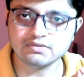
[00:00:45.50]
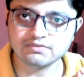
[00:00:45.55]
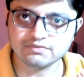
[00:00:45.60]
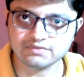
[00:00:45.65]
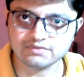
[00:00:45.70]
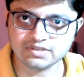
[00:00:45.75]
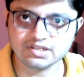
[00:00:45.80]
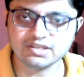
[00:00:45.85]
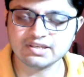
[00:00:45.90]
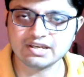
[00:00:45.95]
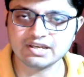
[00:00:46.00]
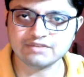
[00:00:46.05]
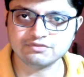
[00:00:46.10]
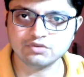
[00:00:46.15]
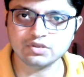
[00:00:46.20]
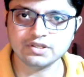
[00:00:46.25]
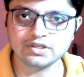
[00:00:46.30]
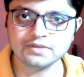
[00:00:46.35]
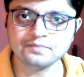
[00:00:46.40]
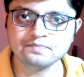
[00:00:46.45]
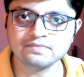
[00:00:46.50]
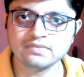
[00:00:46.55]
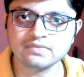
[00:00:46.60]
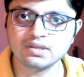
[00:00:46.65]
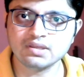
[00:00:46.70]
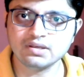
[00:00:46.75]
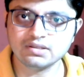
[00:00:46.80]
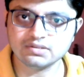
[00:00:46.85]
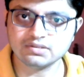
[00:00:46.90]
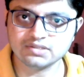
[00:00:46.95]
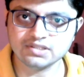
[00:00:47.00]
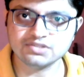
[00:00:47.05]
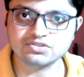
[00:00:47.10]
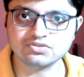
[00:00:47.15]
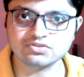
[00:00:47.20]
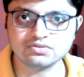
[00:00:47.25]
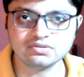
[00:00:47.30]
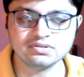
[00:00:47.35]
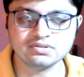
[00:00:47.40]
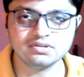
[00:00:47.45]
very carefully his
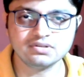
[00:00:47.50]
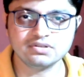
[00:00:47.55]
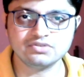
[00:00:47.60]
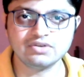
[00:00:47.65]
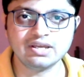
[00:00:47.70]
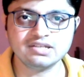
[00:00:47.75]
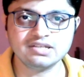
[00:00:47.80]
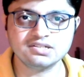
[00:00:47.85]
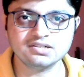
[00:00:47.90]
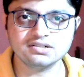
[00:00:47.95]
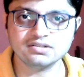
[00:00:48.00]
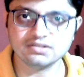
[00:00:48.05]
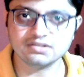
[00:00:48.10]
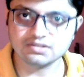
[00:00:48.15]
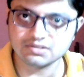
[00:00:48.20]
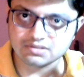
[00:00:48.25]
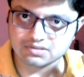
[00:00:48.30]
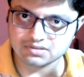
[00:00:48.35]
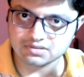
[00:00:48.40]
writer